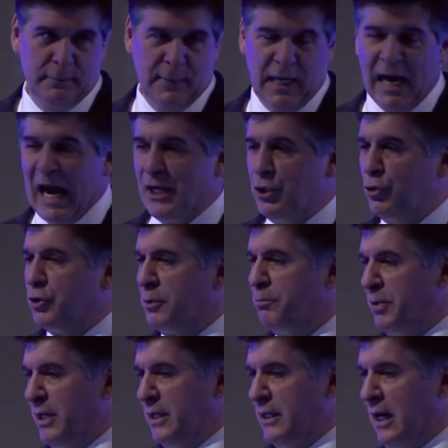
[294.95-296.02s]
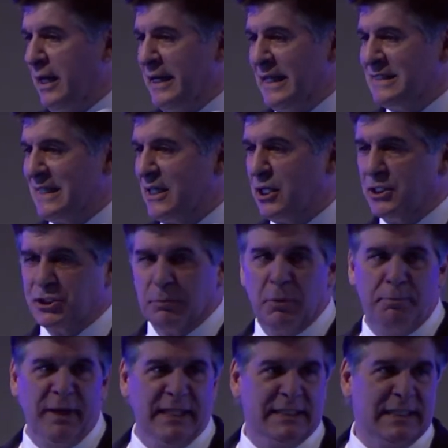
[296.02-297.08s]
How do you compete against a customer
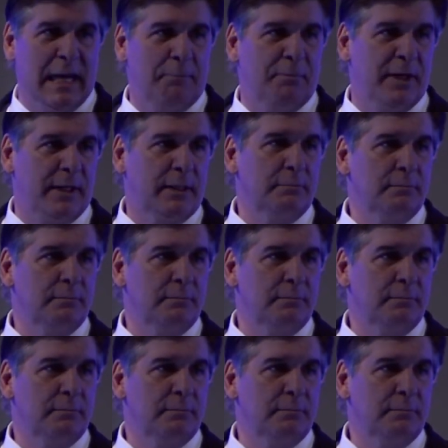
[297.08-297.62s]
base that big?